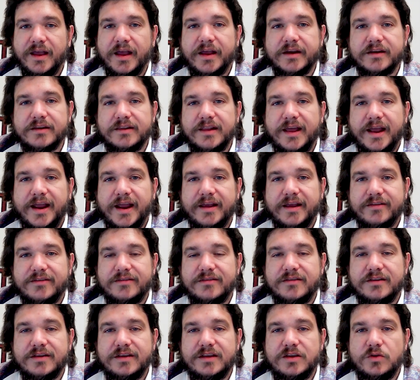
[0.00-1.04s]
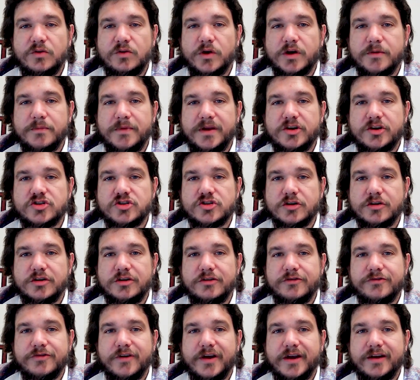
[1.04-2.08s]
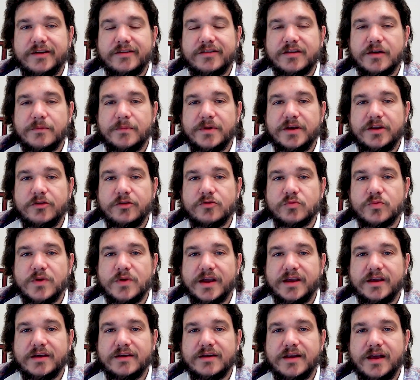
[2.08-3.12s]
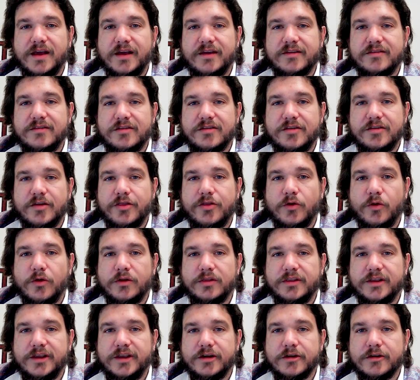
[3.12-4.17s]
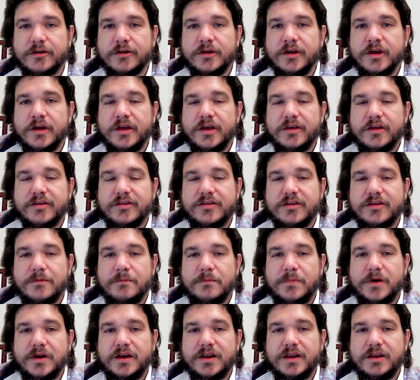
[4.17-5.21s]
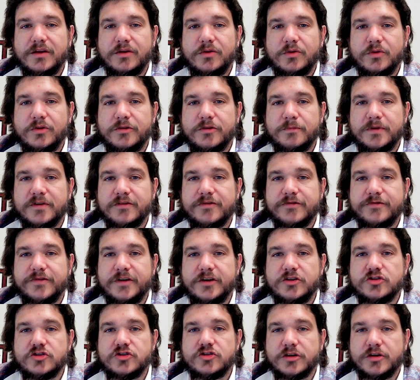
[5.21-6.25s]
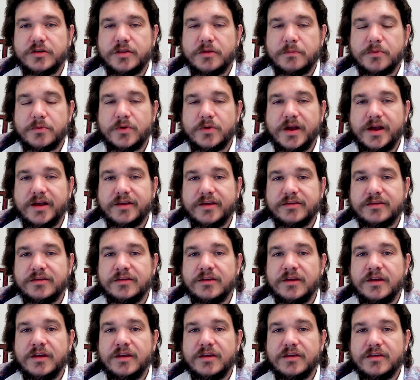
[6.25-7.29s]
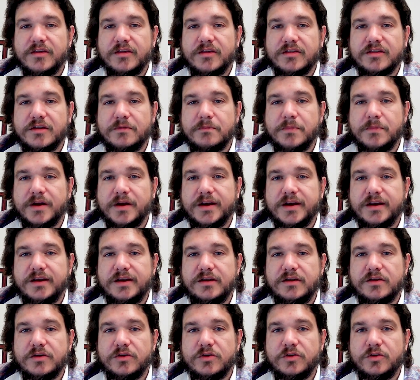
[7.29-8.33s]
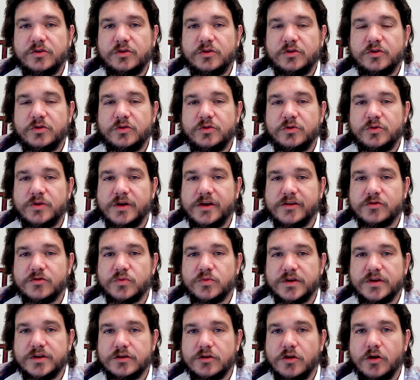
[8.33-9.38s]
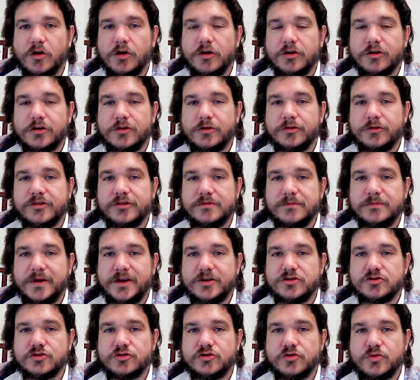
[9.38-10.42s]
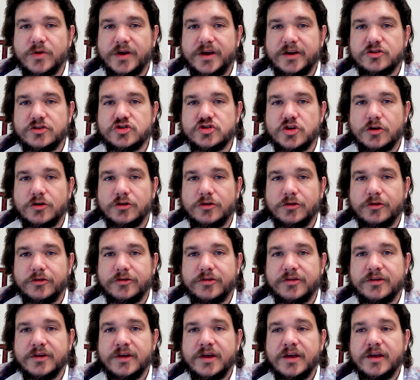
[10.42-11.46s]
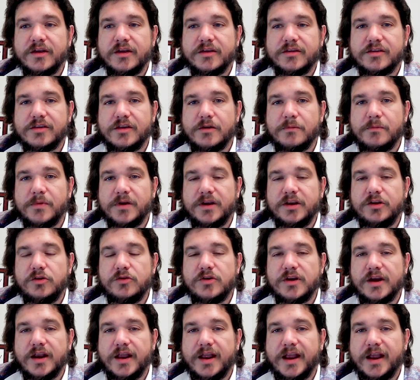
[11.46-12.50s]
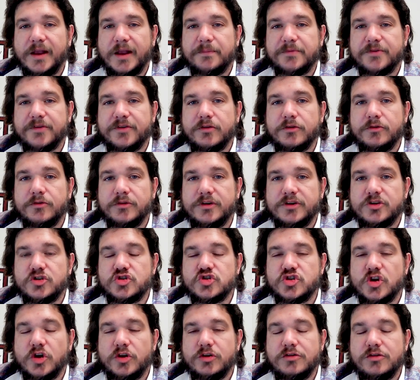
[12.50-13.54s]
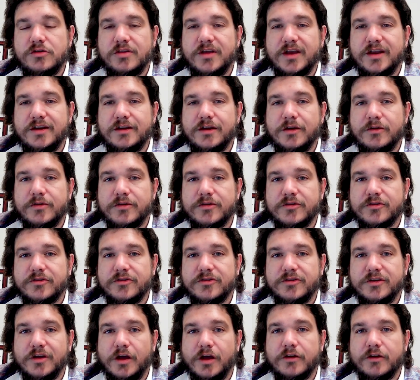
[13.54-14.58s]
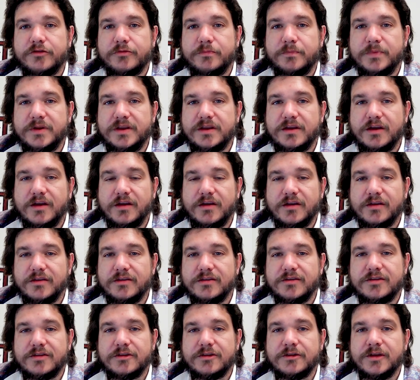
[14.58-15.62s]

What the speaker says: And last, you want to make sure you find somebody who's recognized as a thought leader. Somebody who has been featured in the press, somebody who has written articles in major trade journals, somebody who can absolutely show you they know their stuff, because